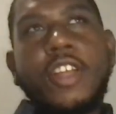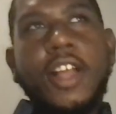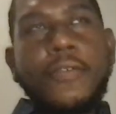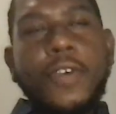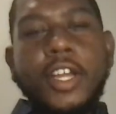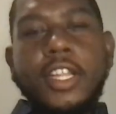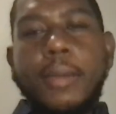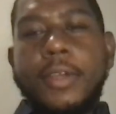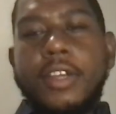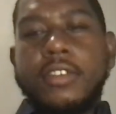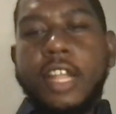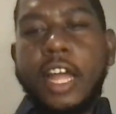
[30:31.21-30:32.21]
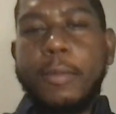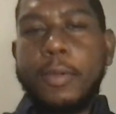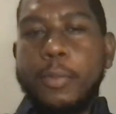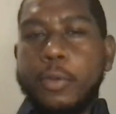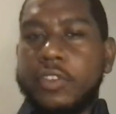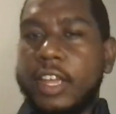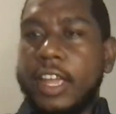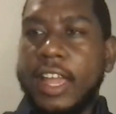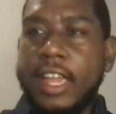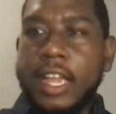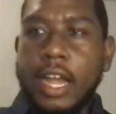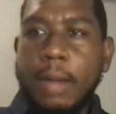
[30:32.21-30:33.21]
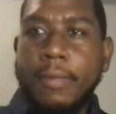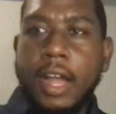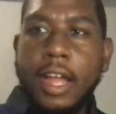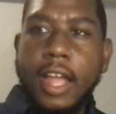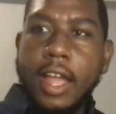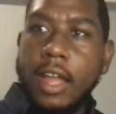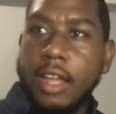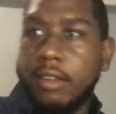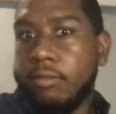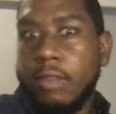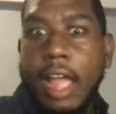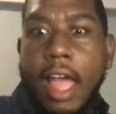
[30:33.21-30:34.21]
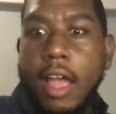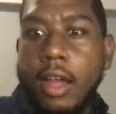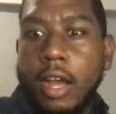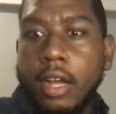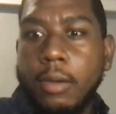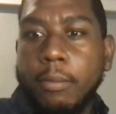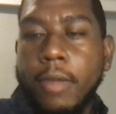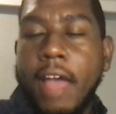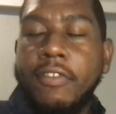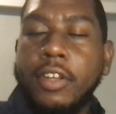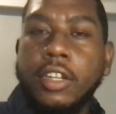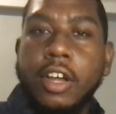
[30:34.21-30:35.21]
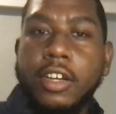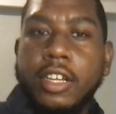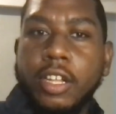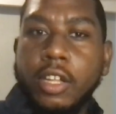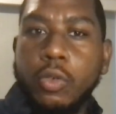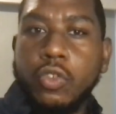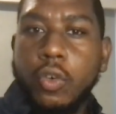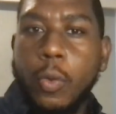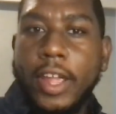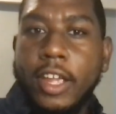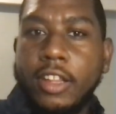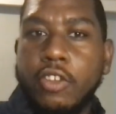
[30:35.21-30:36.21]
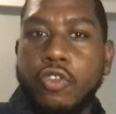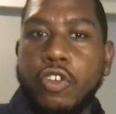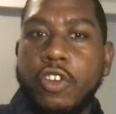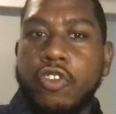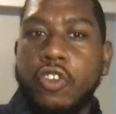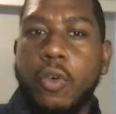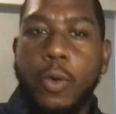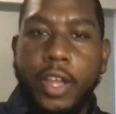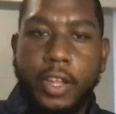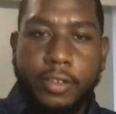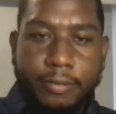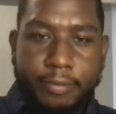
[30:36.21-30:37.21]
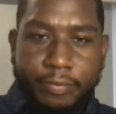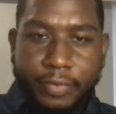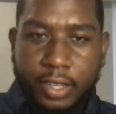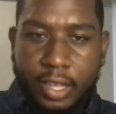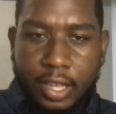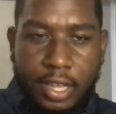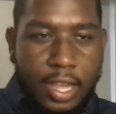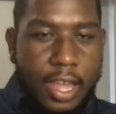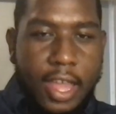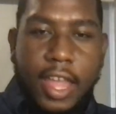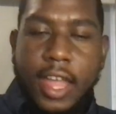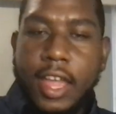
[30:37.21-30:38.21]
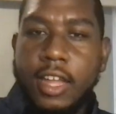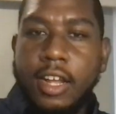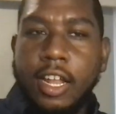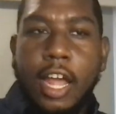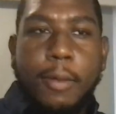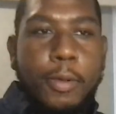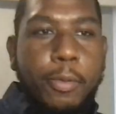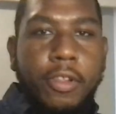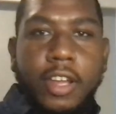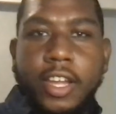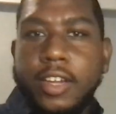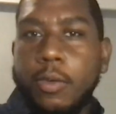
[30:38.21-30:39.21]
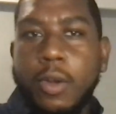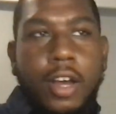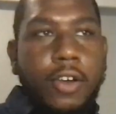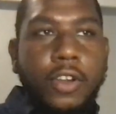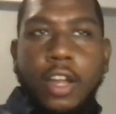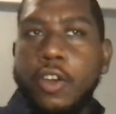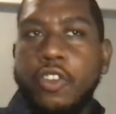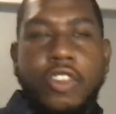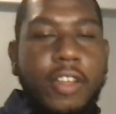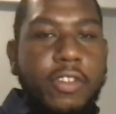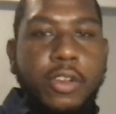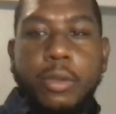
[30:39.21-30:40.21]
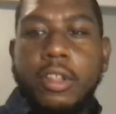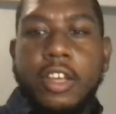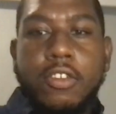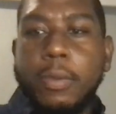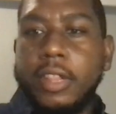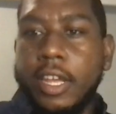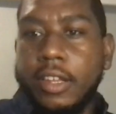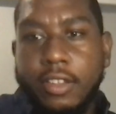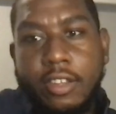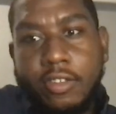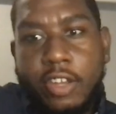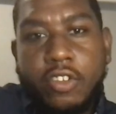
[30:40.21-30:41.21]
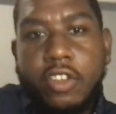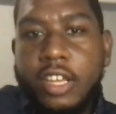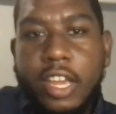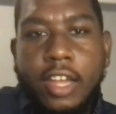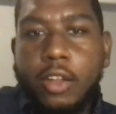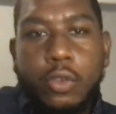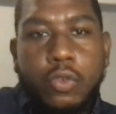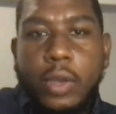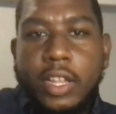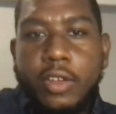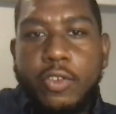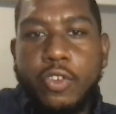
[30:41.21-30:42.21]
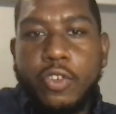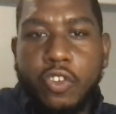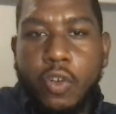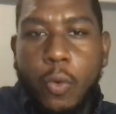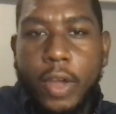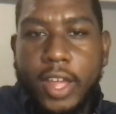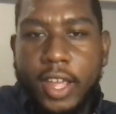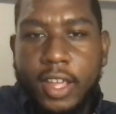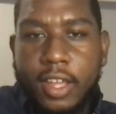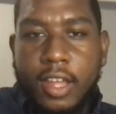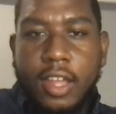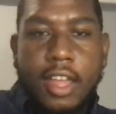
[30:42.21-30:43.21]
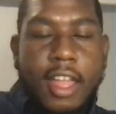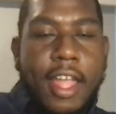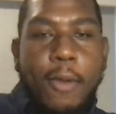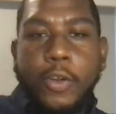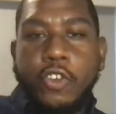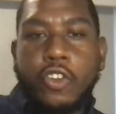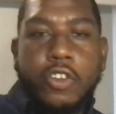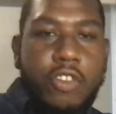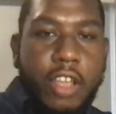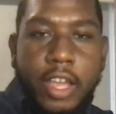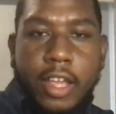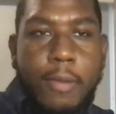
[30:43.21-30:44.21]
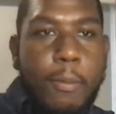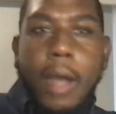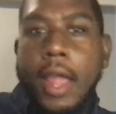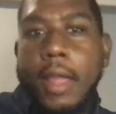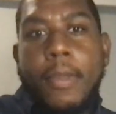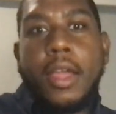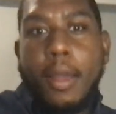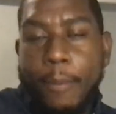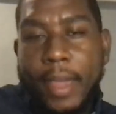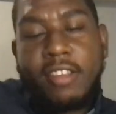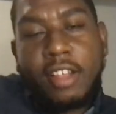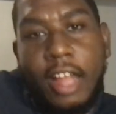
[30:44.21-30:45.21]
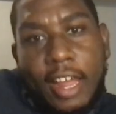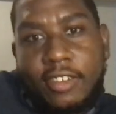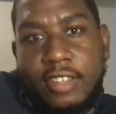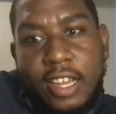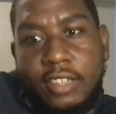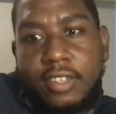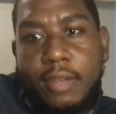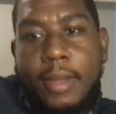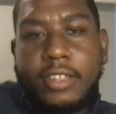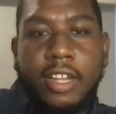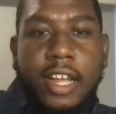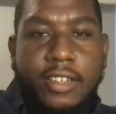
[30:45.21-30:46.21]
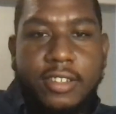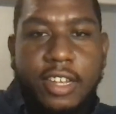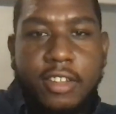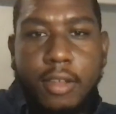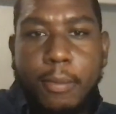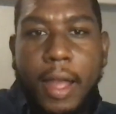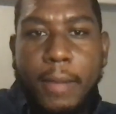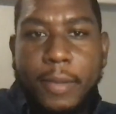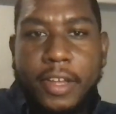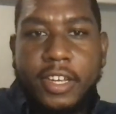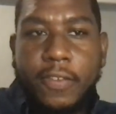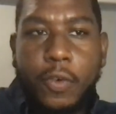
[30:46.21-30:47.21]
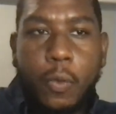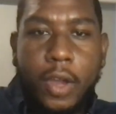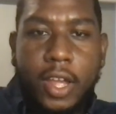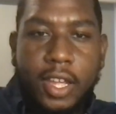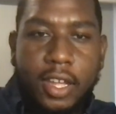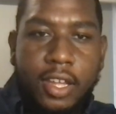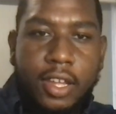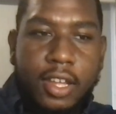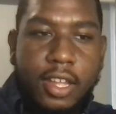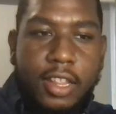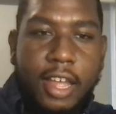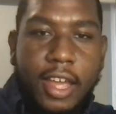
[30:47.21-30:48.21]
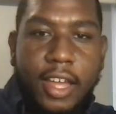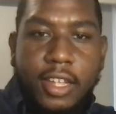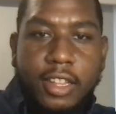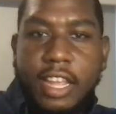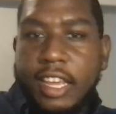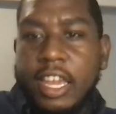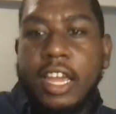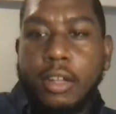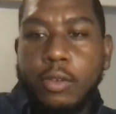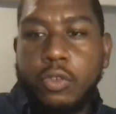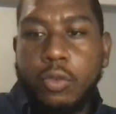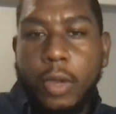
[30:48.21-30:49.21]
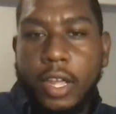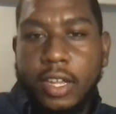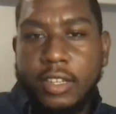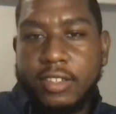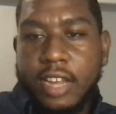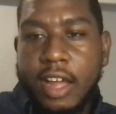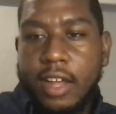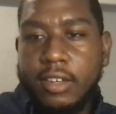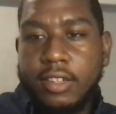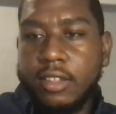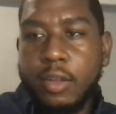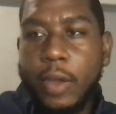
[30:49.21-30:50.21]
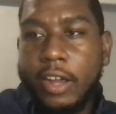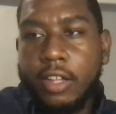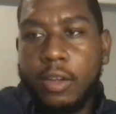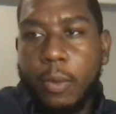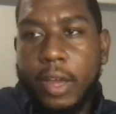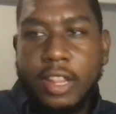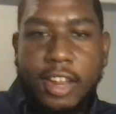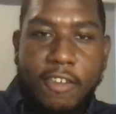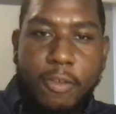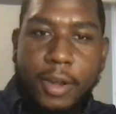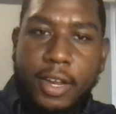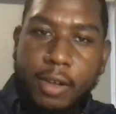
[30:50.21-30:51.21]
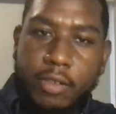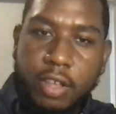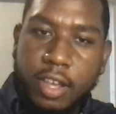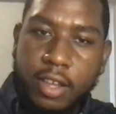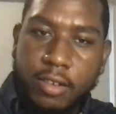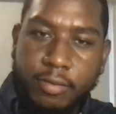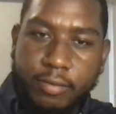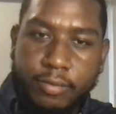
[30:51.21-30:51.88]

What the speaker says: I find that because a lot of people say, hey, I'm not having luck losing weight the traditional way. And a lot of people are like, well, no, you just have to do this, but they seriously can't lose weight the traditional way. And what you're saying makes a lot of sense. It makes a lot of sense. It might be a different way that they can lose weight. It's not the regular way that everybody else can.